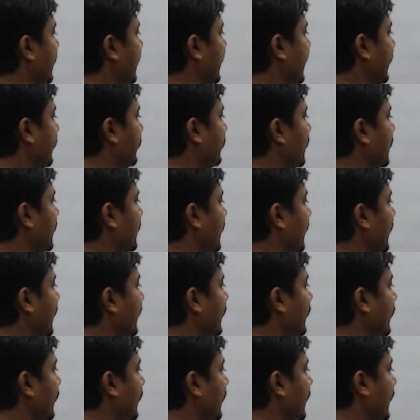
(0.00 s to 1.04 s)
T1
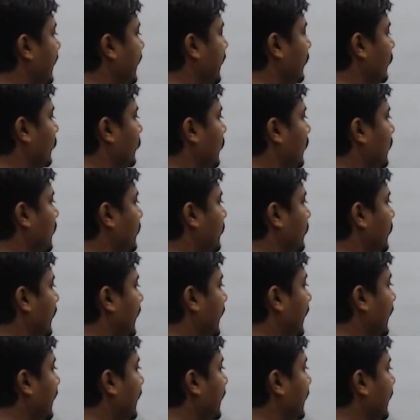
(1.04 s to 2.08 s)
is equal to
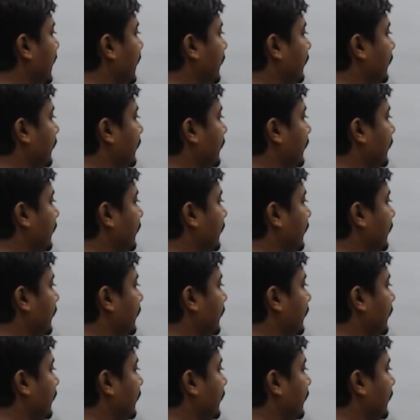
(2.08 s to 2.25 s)
A and